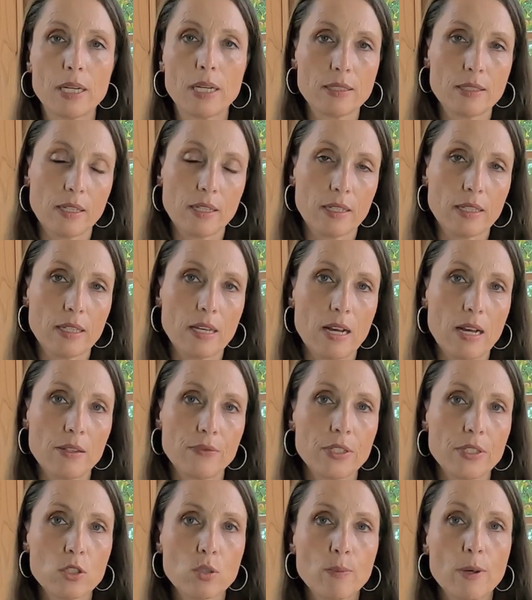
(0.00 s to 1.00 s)
in the form
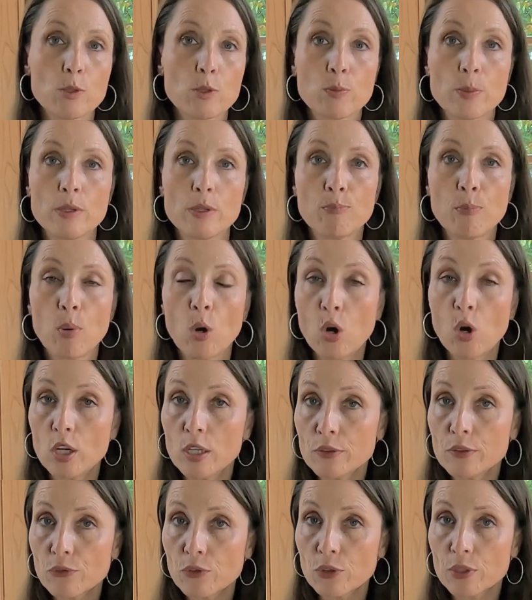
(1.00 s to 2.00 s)
of original
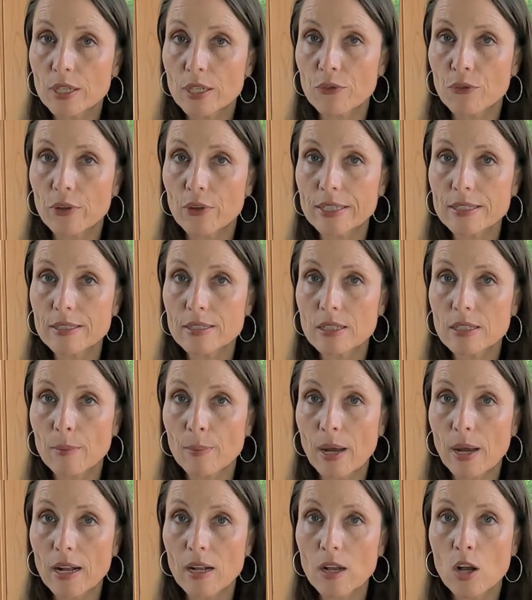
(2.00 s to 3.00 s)
material such
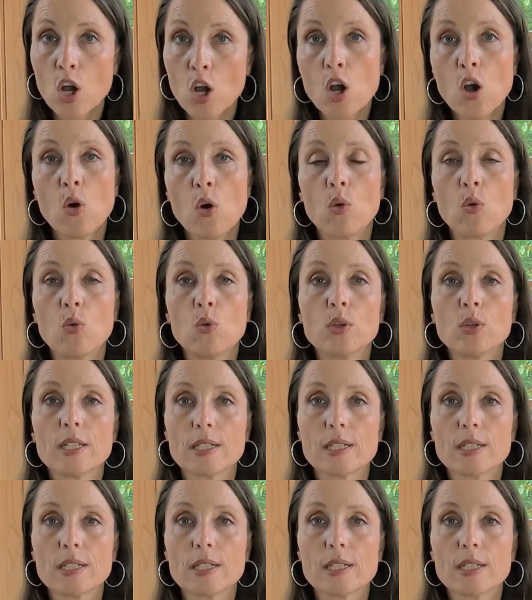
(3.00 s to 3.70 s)
as pollen